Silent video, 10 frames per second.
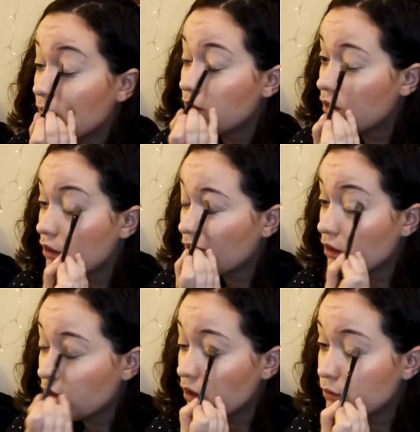
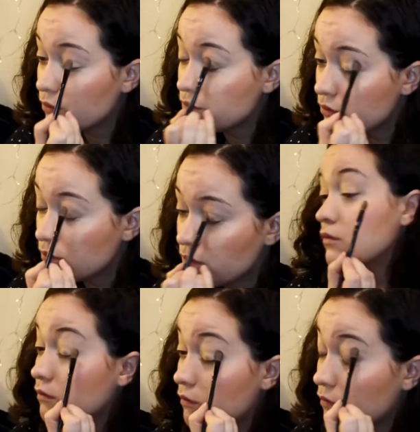
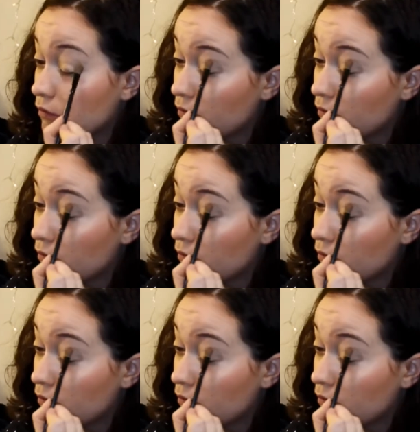Nothing is said.